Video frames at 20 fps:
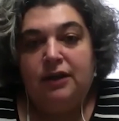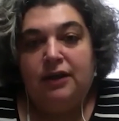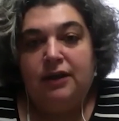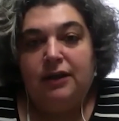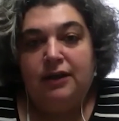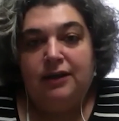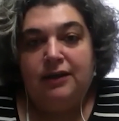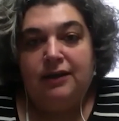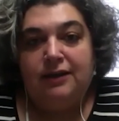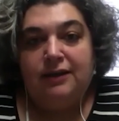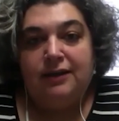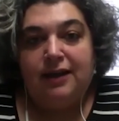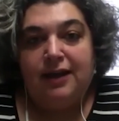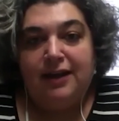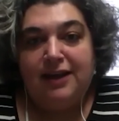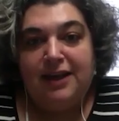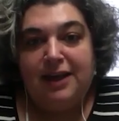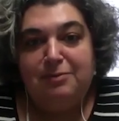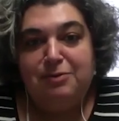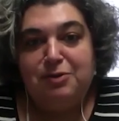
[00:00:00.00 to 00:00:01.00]
And I
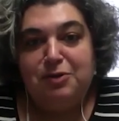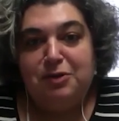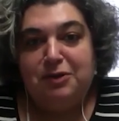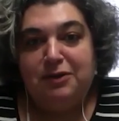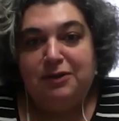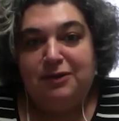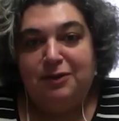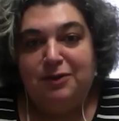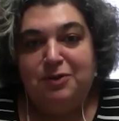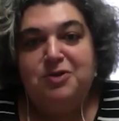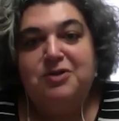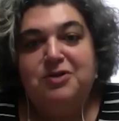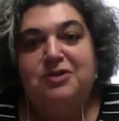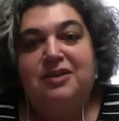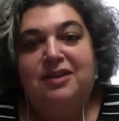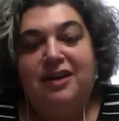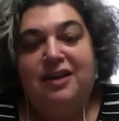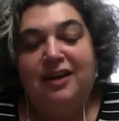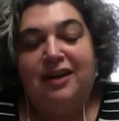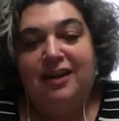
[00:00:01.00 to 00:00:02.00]
came to a conclusion
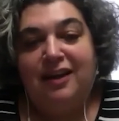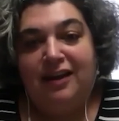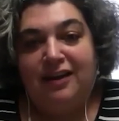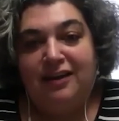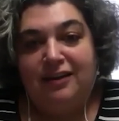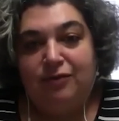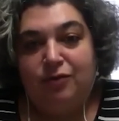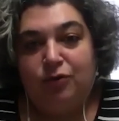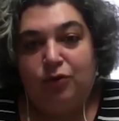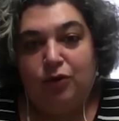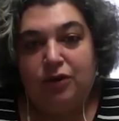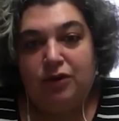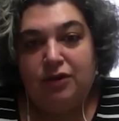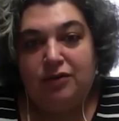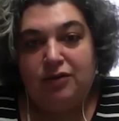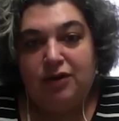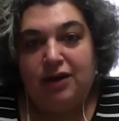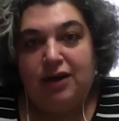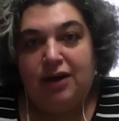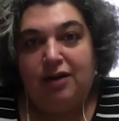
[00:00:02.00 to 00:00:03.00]
that I can't afford
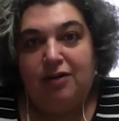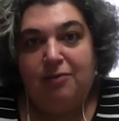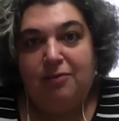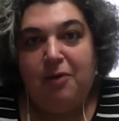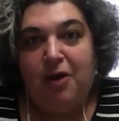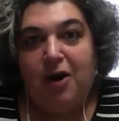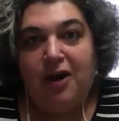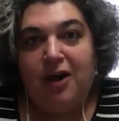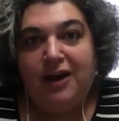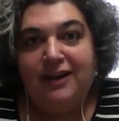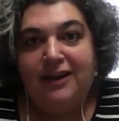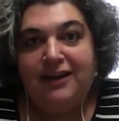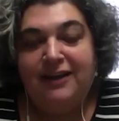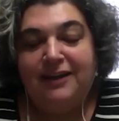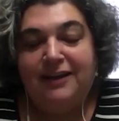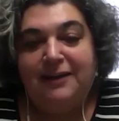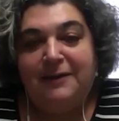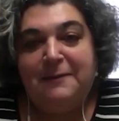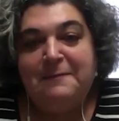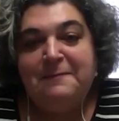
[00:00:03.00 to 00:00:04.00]
it right out of pocket.
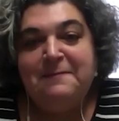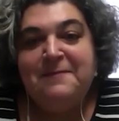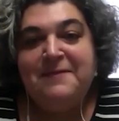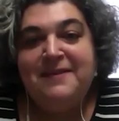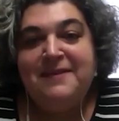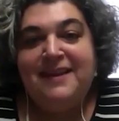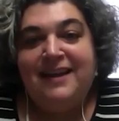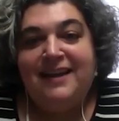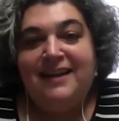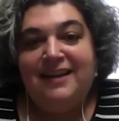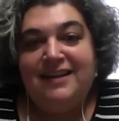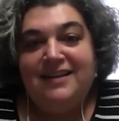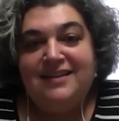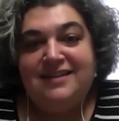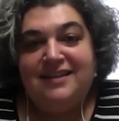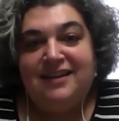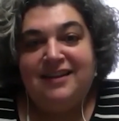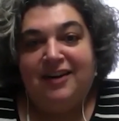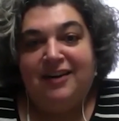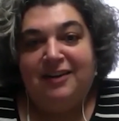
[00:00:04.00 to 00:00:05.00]
And I
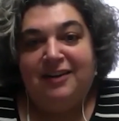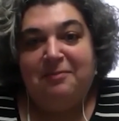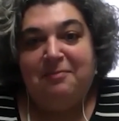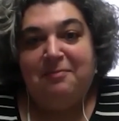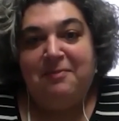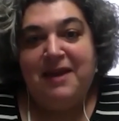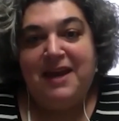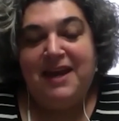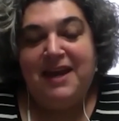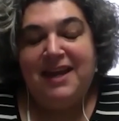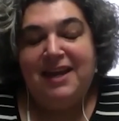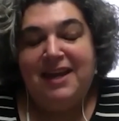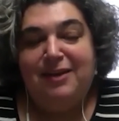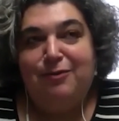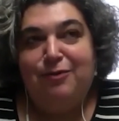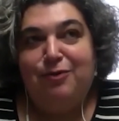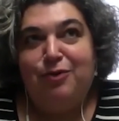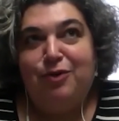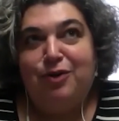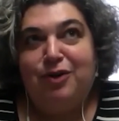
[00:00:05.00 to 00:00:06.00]
started
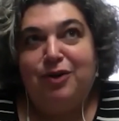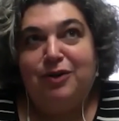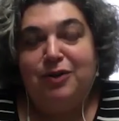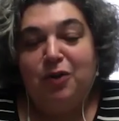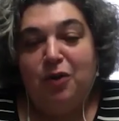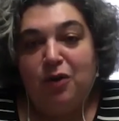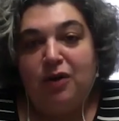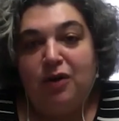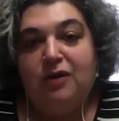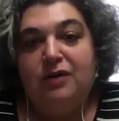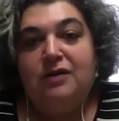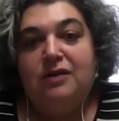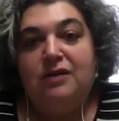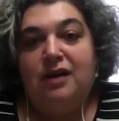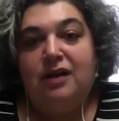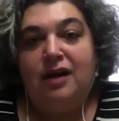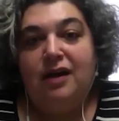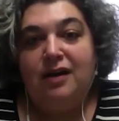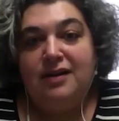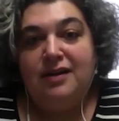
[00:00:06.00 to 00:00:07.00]
baking for a
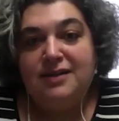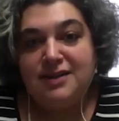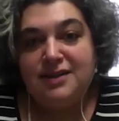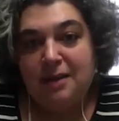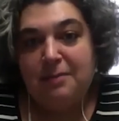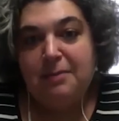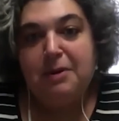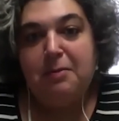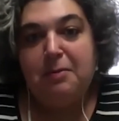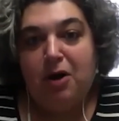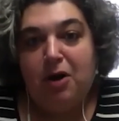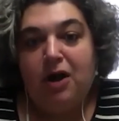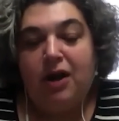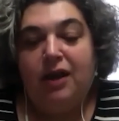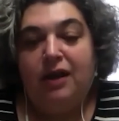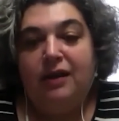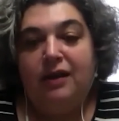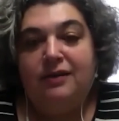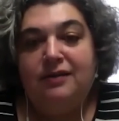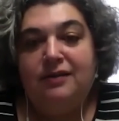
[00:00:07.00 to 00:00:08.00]
local summer
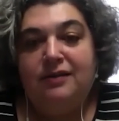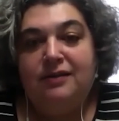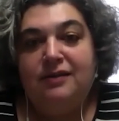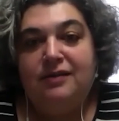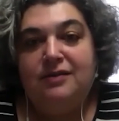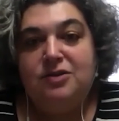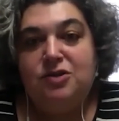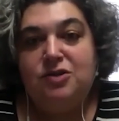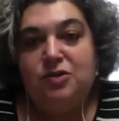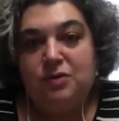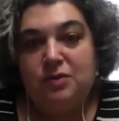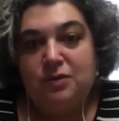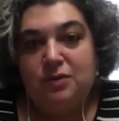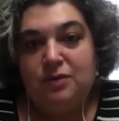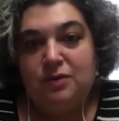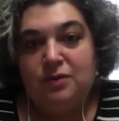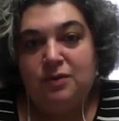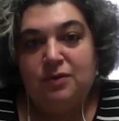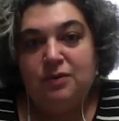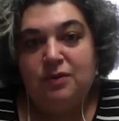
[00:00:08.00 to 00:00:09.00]
market
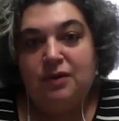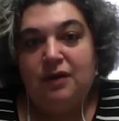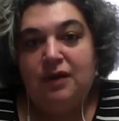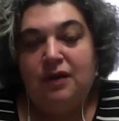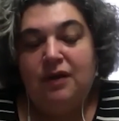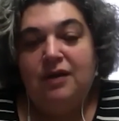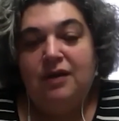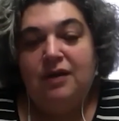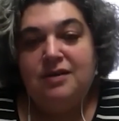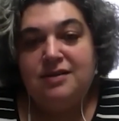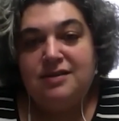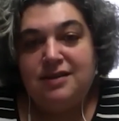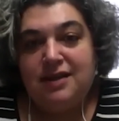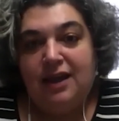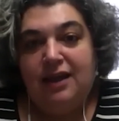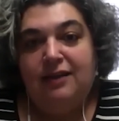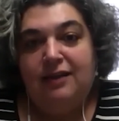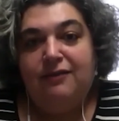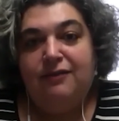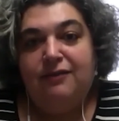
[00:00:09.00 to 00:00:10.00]
to
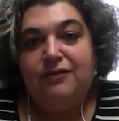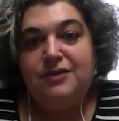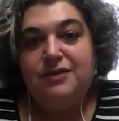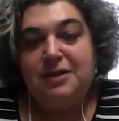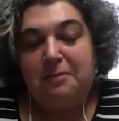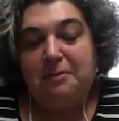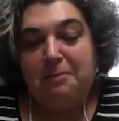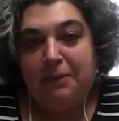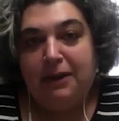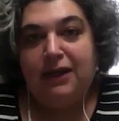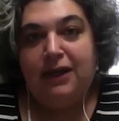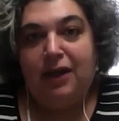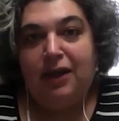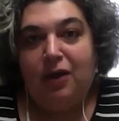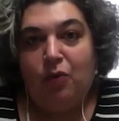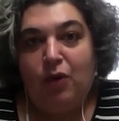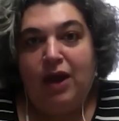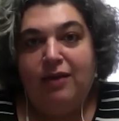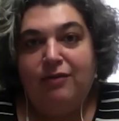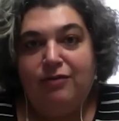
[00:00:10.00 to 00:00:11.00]
save some money
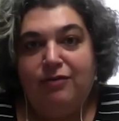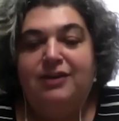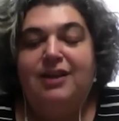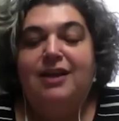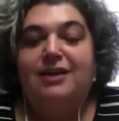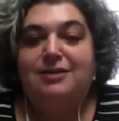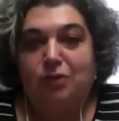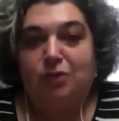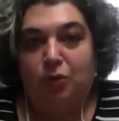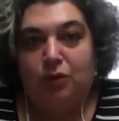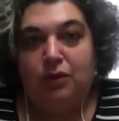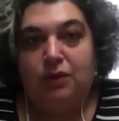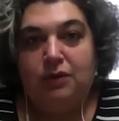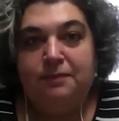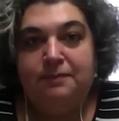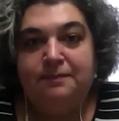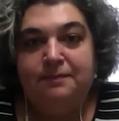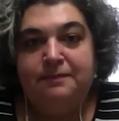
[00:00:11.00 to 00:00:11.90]
away for that school.